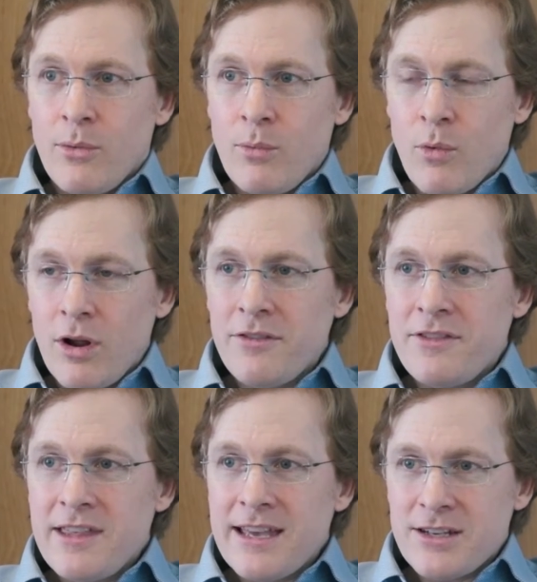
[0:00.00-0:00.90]
what
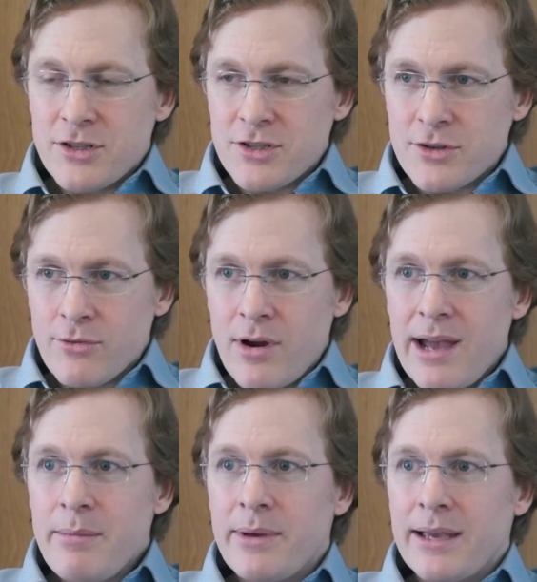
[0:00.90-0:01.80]
they're
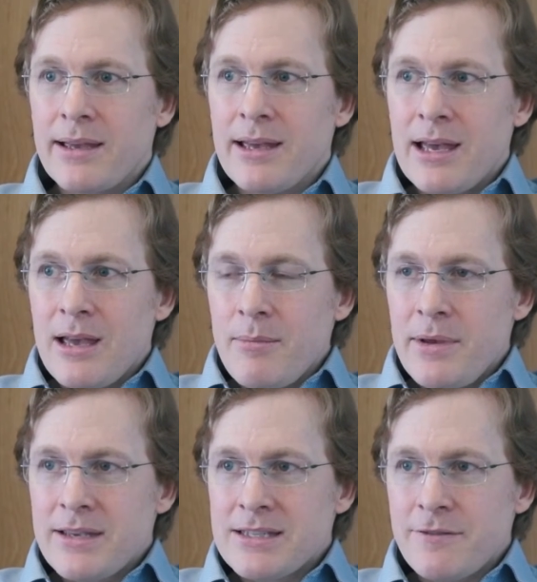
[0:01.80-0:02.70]
describing.
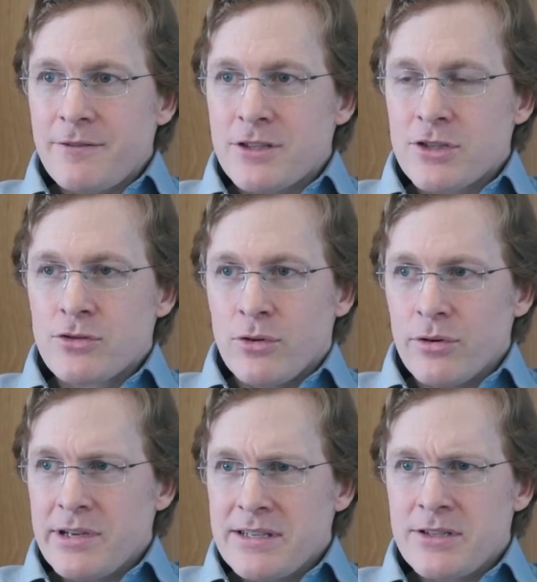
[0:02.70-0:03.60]
Because if the
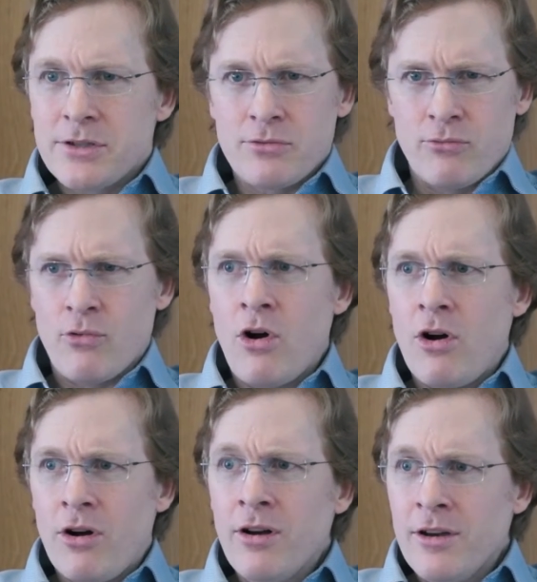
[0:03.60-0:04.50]
story is just
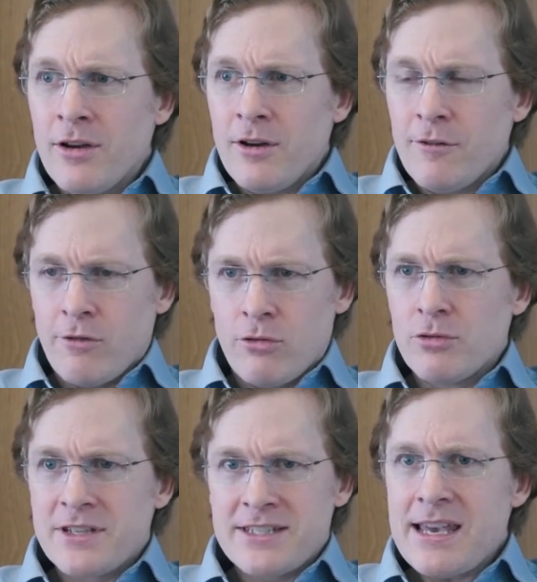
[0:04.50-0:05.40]
wrong for all
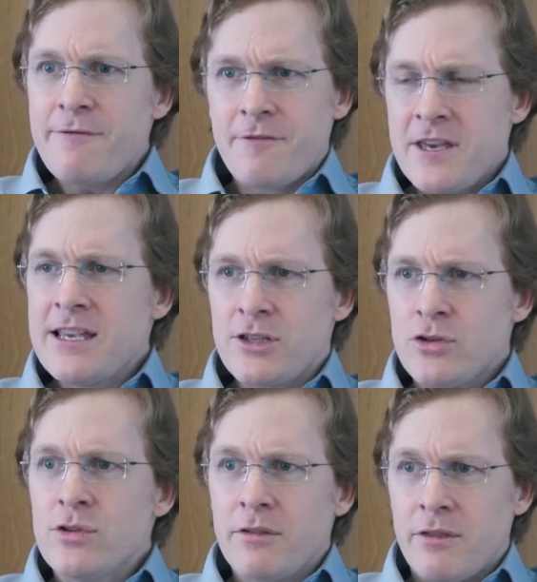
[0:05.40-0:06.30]
the safe things
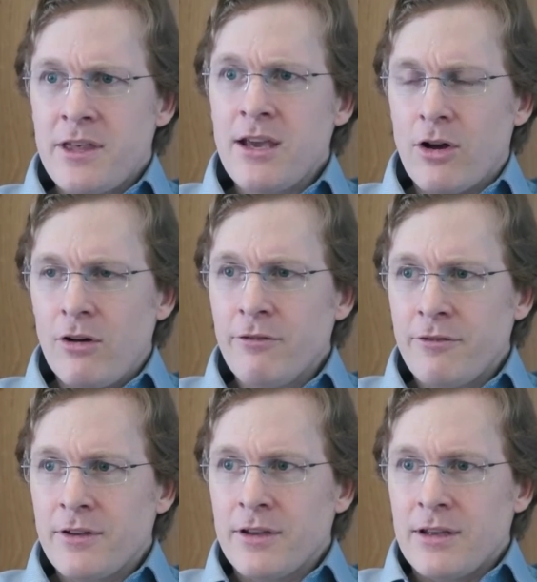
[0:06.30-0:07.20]
you can think of,
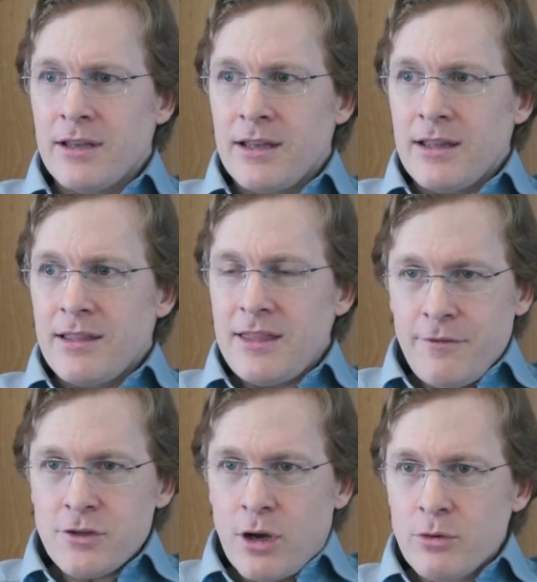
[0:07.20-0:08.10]

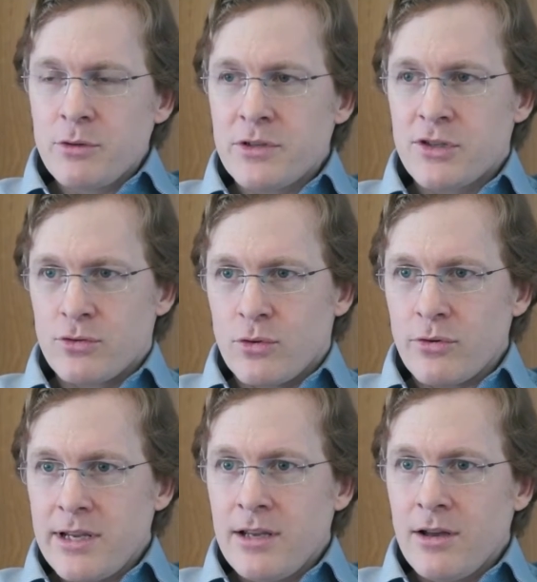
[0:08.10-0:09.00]
they've told you a
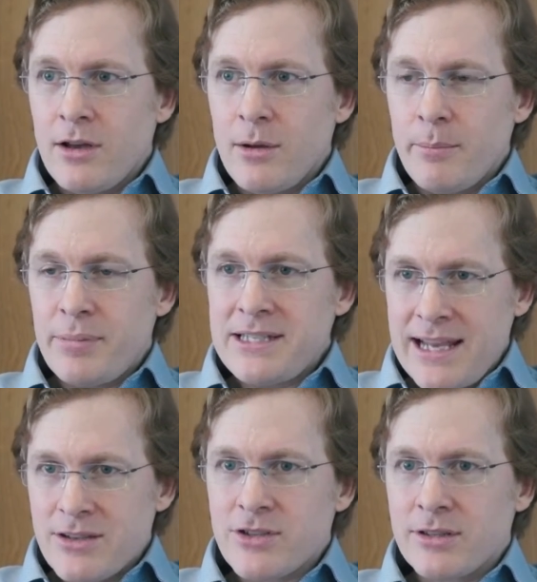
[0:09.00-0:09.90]
story
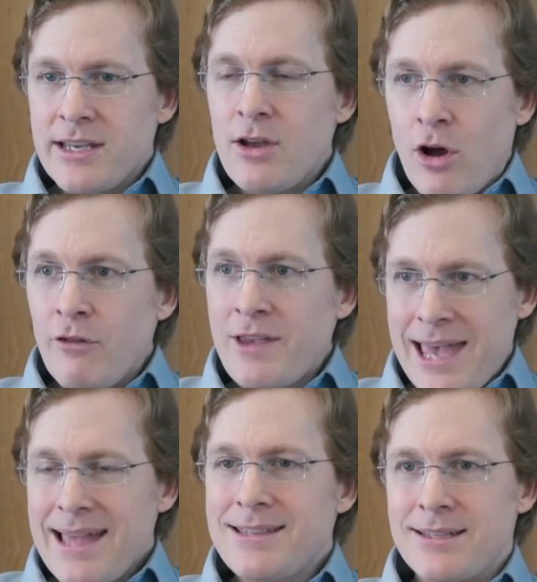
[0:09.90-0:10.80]
potentially of
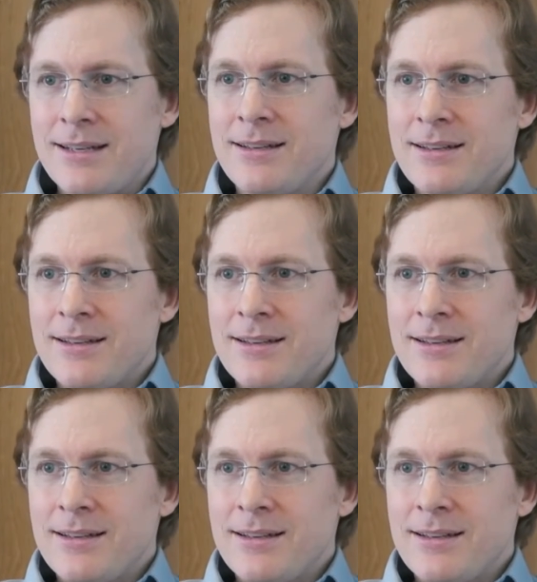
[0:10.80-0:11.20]
cancer.